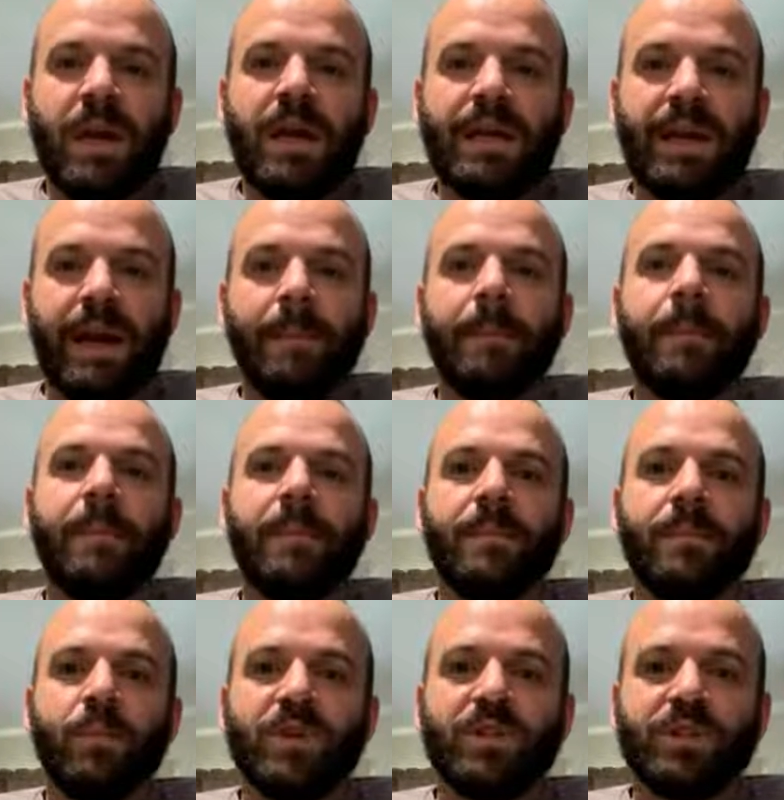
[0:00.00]
Yeah.
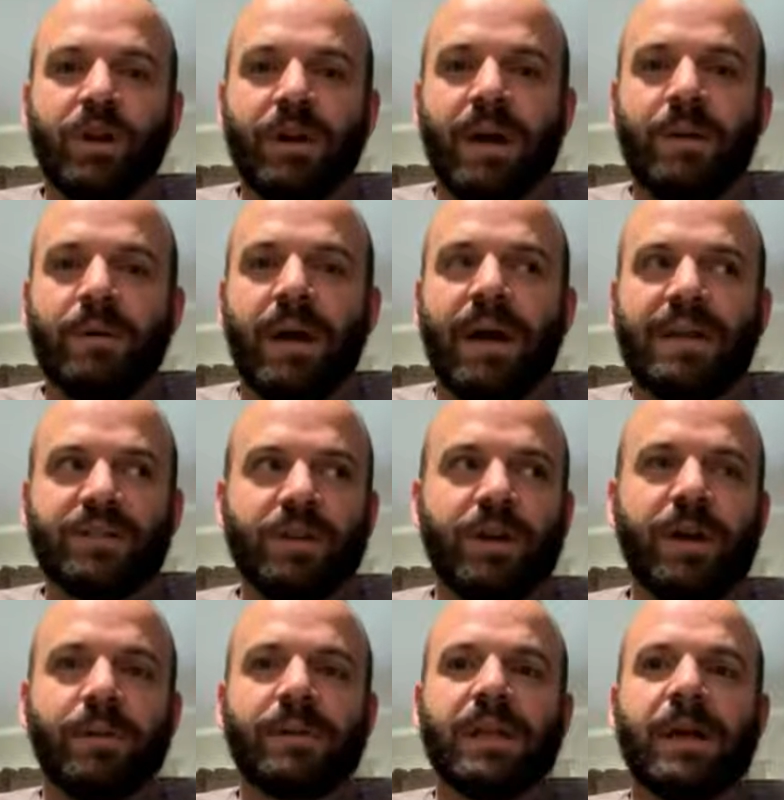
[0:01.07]
I started out
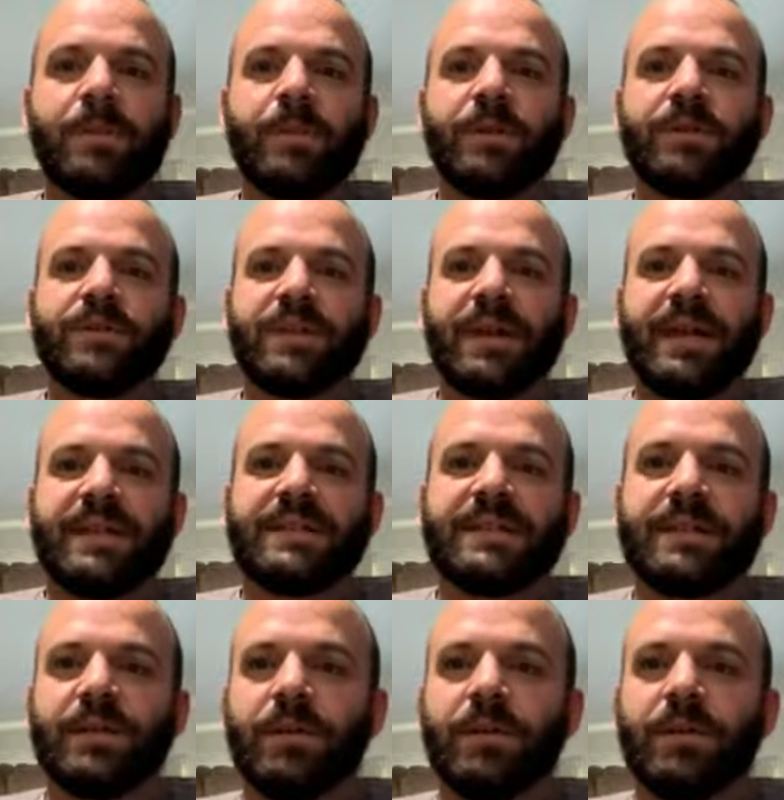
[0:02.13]
with leopards, and I was